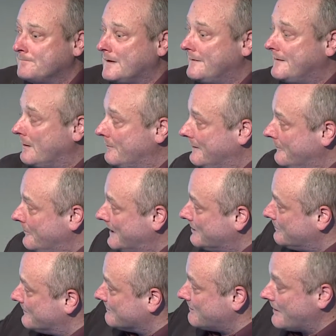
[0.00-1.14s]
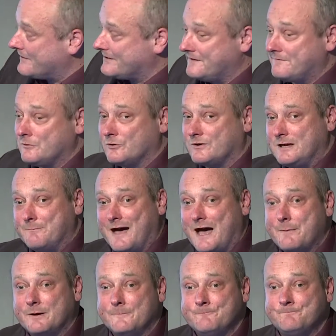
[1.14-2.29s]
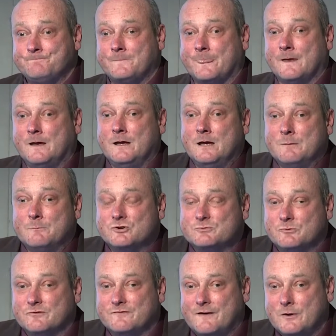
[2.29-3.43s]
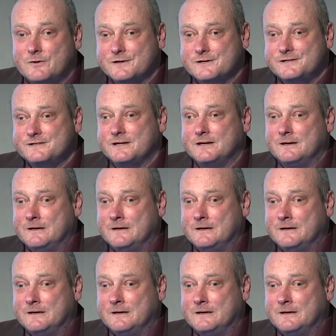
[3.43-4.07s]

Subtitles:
then we end up with a rather different looking map, much more focused.